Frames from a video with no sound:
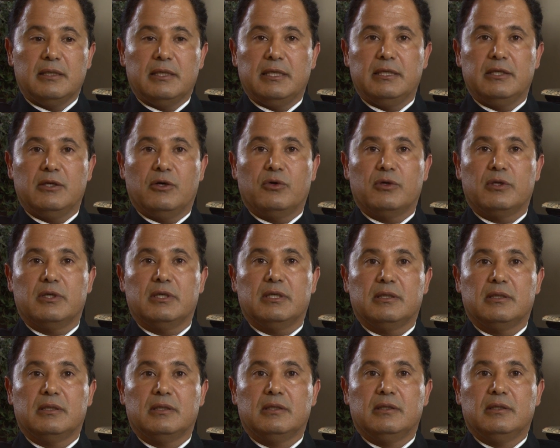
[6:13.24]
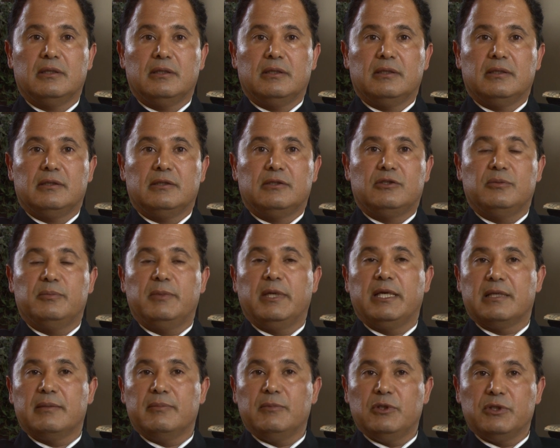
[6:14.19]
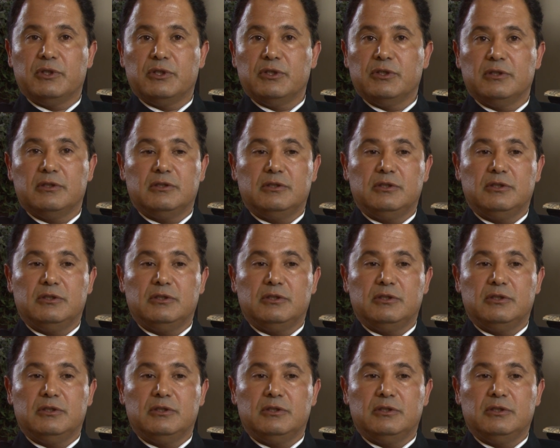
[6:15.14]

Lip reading: in order to make him look good.